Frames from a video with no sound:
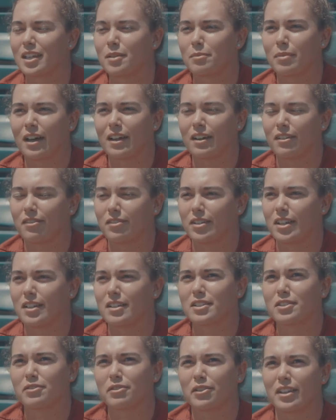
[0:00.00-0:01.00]

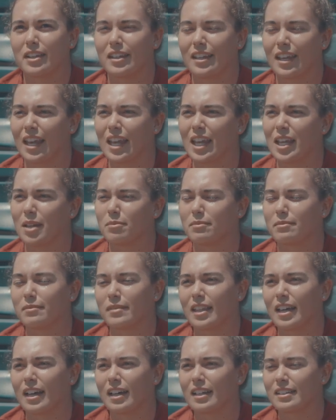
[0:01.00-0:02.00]
competitiveness for the game
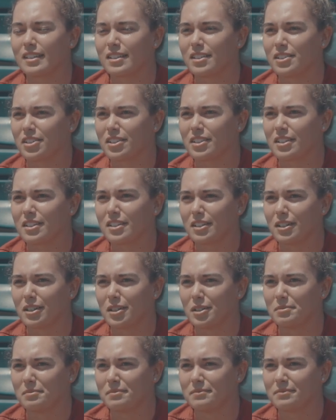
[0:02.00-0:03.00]
that's just
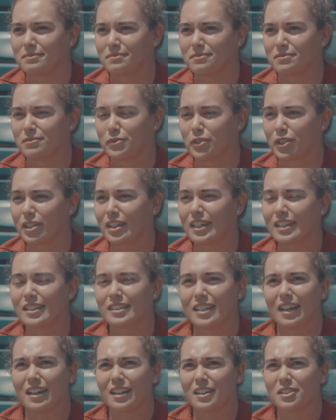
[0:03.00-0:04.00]
um, really
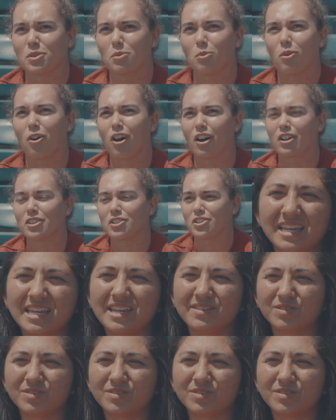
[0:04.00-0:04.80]
exciting to watch.